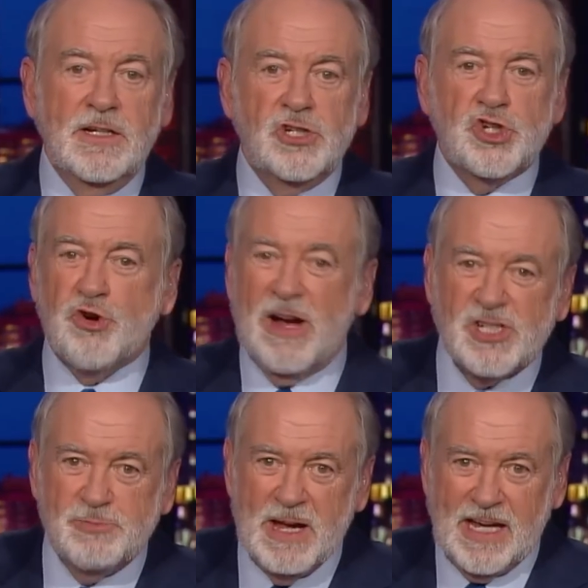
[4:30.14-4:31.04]

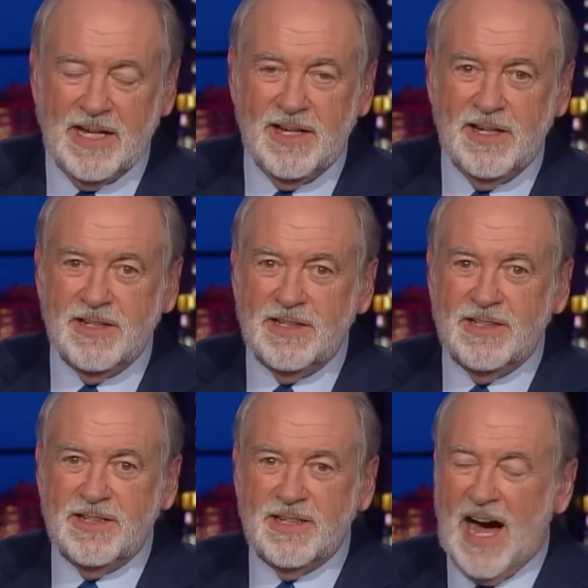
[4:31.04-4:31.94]
Trust me,
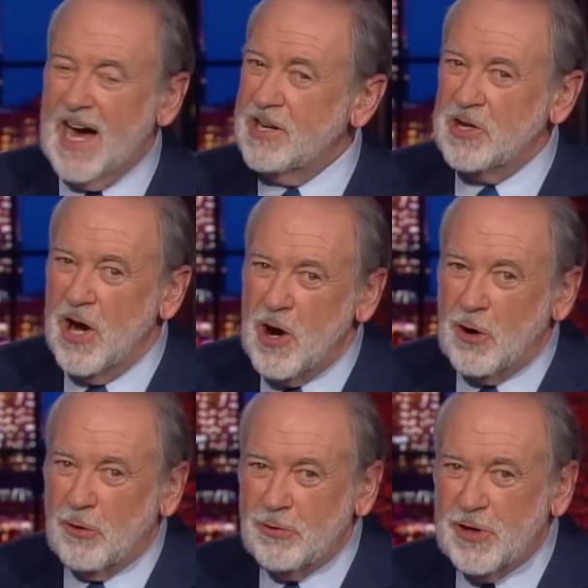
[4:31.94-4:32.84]
I
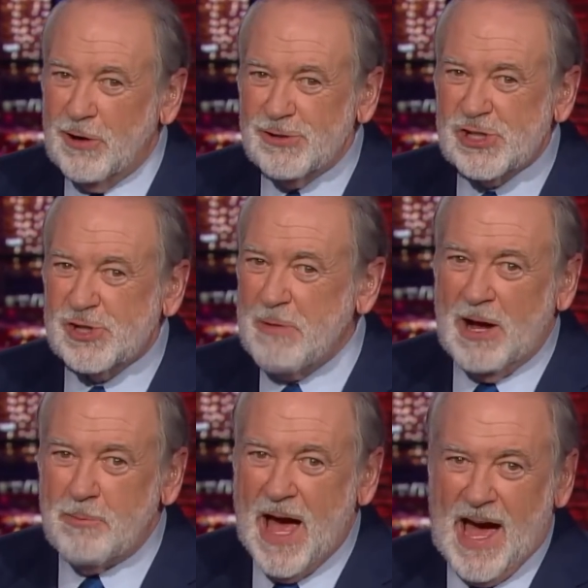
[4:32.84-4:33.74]
know those
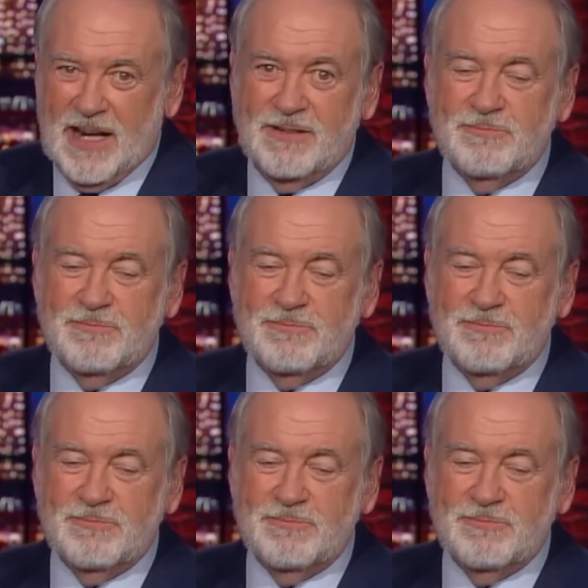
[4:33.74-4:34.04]
smell bad.